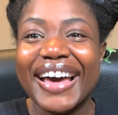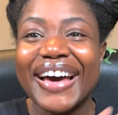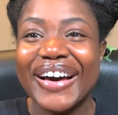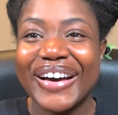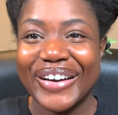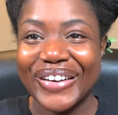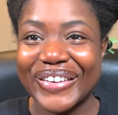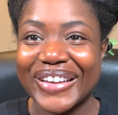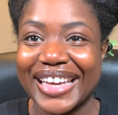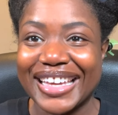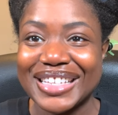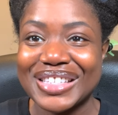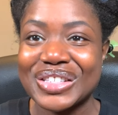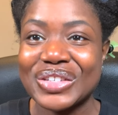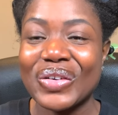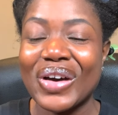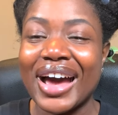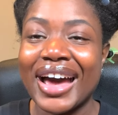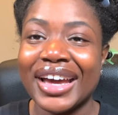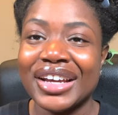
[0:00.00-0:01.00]
Okay, so
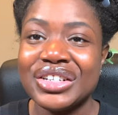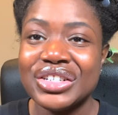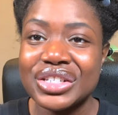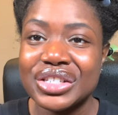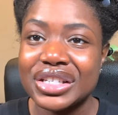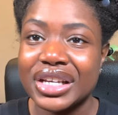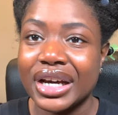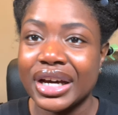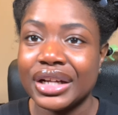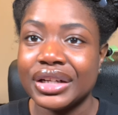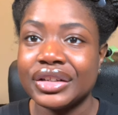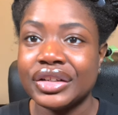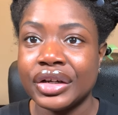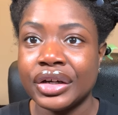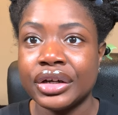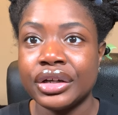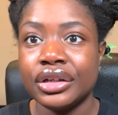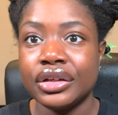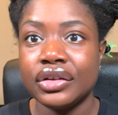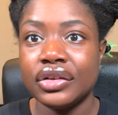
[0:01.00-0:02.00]
I just got
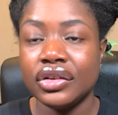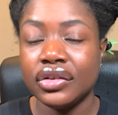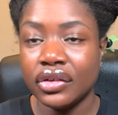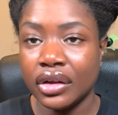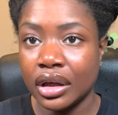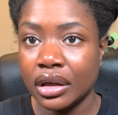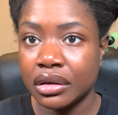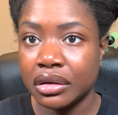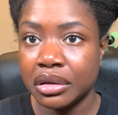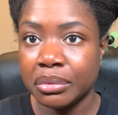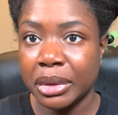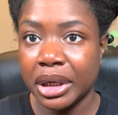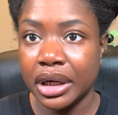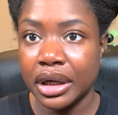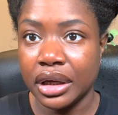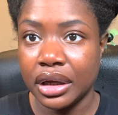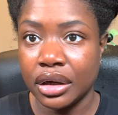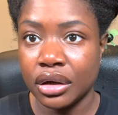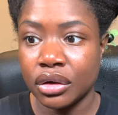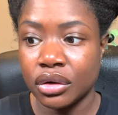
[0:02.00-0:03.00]
done detangling my
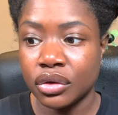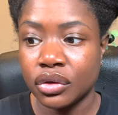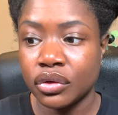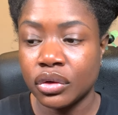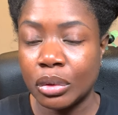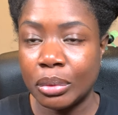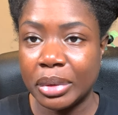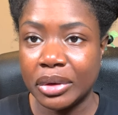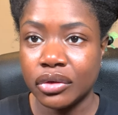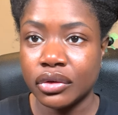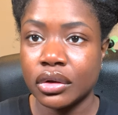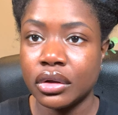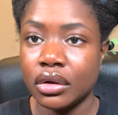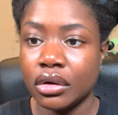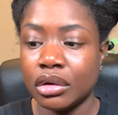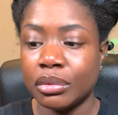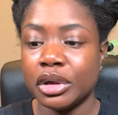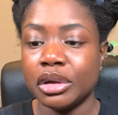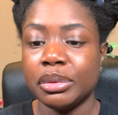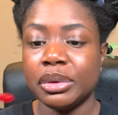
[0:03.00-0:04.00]
hair. So basically all
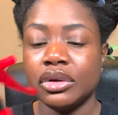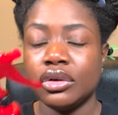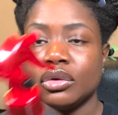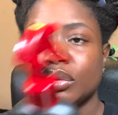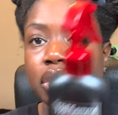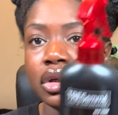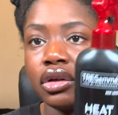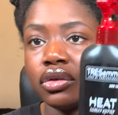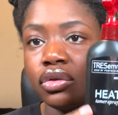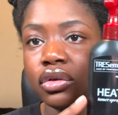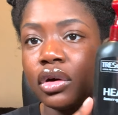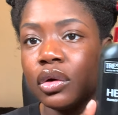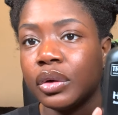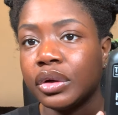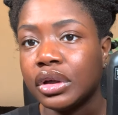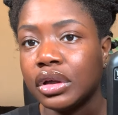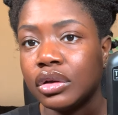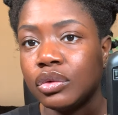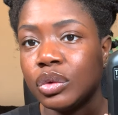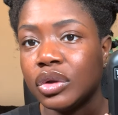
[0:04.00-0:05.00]
I'm gonna be doing is going
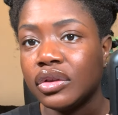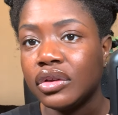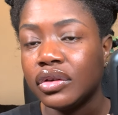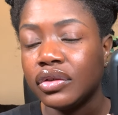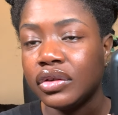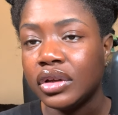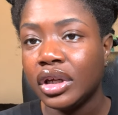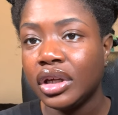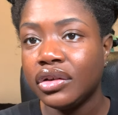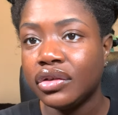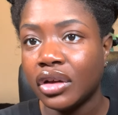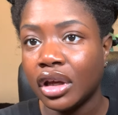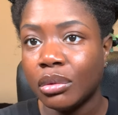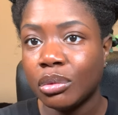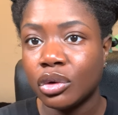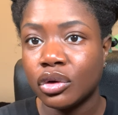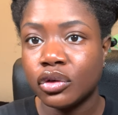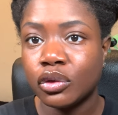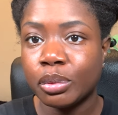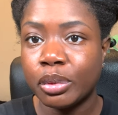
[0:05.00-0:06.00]
in with this heat
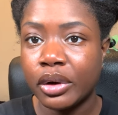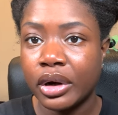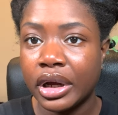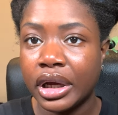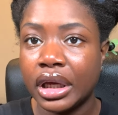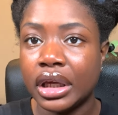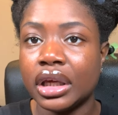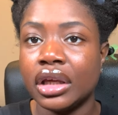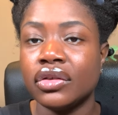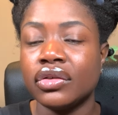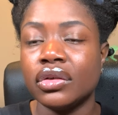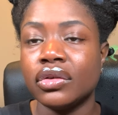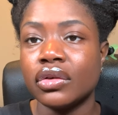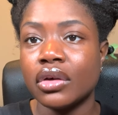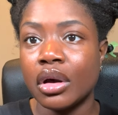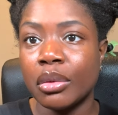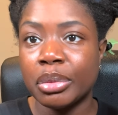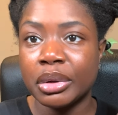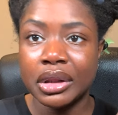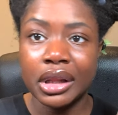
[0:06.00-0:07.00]
tamer spray. It says
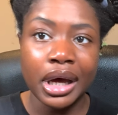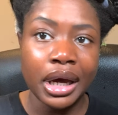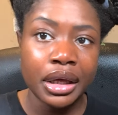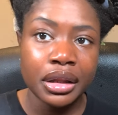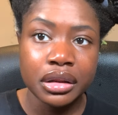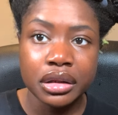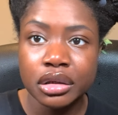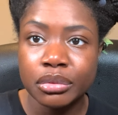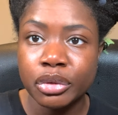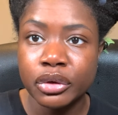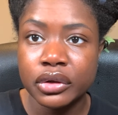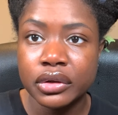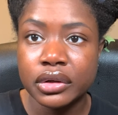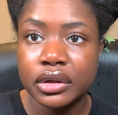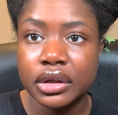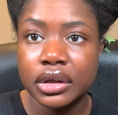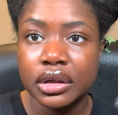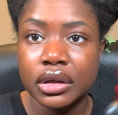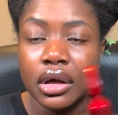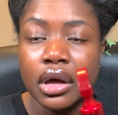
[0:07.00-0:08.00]
apply
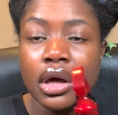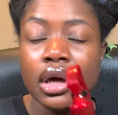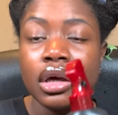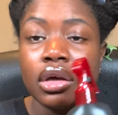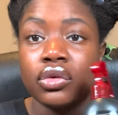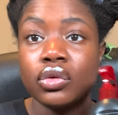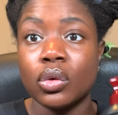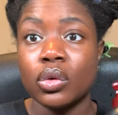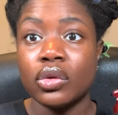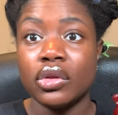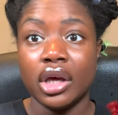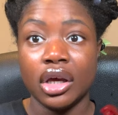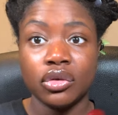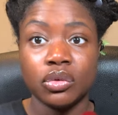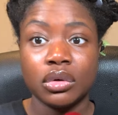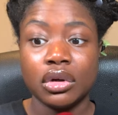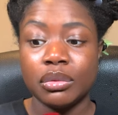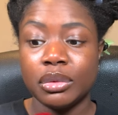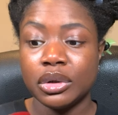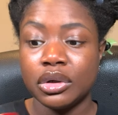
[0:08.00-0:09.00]
liberally. So that's
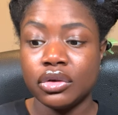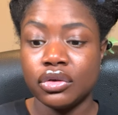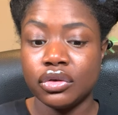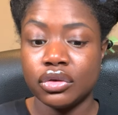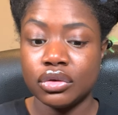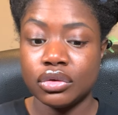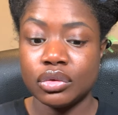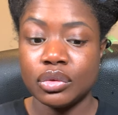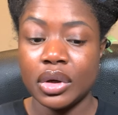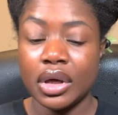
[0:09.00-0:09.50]
what I'm gonna do.